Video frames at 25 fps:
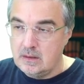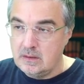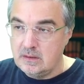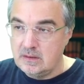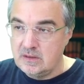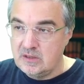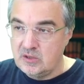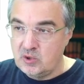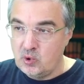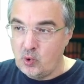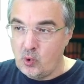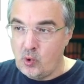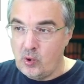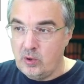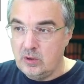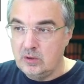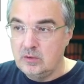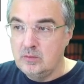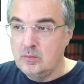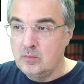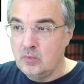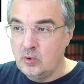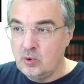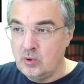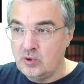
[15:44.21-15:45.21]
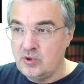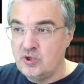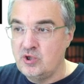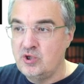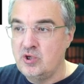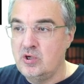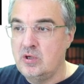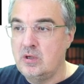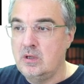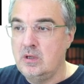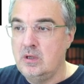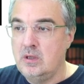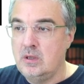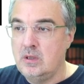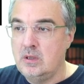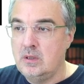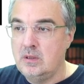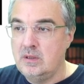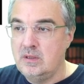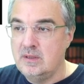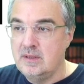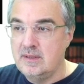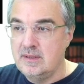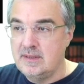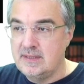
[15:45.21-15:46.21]
soil moisture
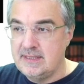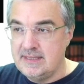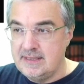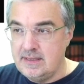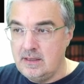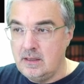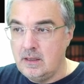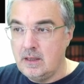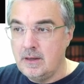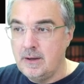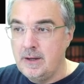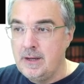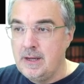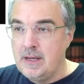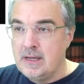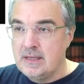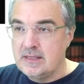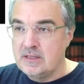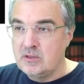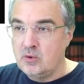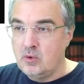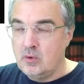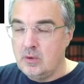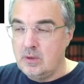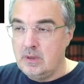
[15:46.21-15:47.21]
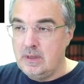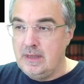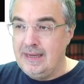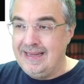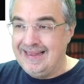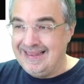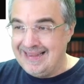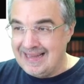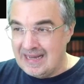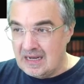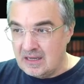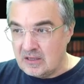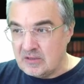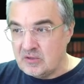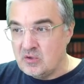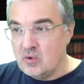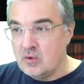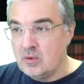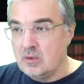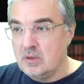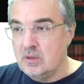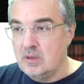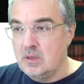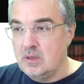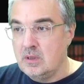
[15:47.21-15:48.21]
stick, so it
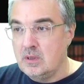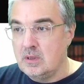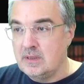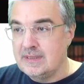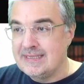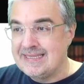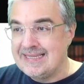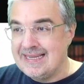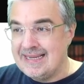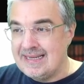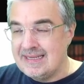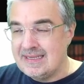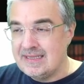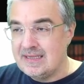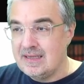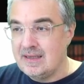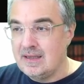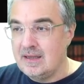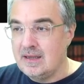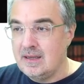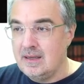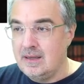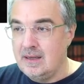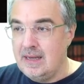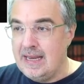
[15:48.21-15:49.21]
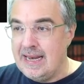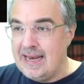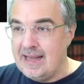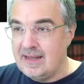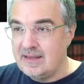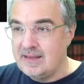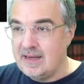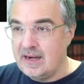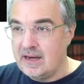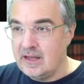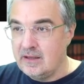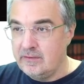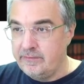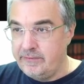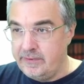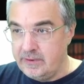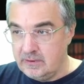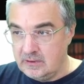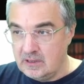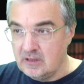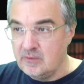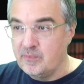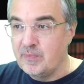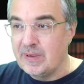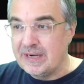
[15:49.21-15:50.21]
also sensing electrical
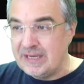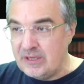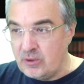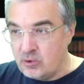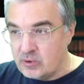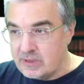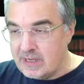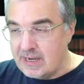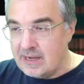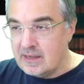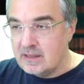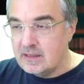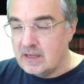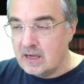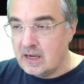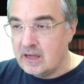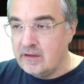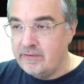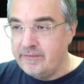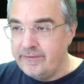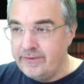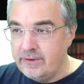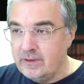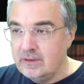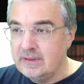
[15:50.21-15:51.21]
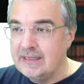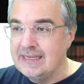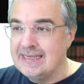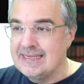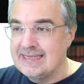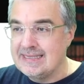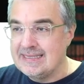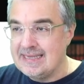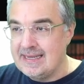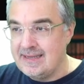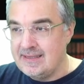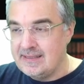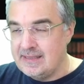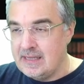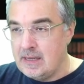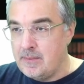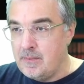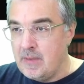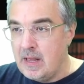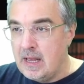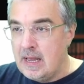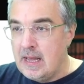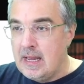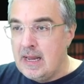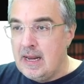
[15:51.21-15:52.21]
field, it produce electrical field and sense them.